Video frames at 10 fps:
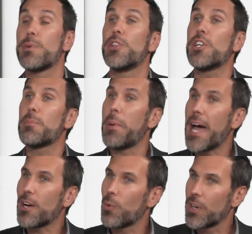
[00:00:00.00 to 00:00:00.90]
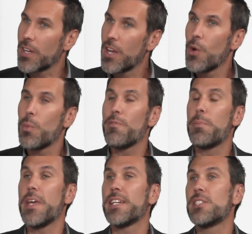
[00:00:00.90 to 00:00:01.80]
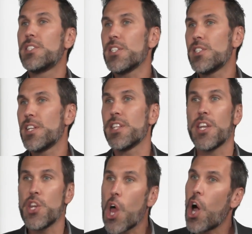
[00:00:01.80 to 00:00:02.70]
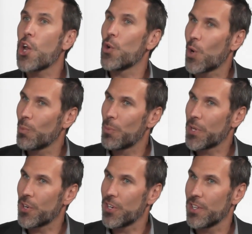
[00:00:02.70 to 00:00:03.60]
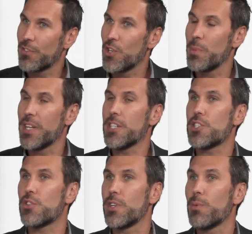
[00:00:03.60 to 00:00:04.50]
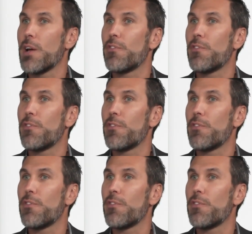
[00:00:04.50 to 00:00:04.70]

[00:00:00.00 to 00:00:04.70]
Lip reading: look backward, we've existed in the non-normal period of human history, right?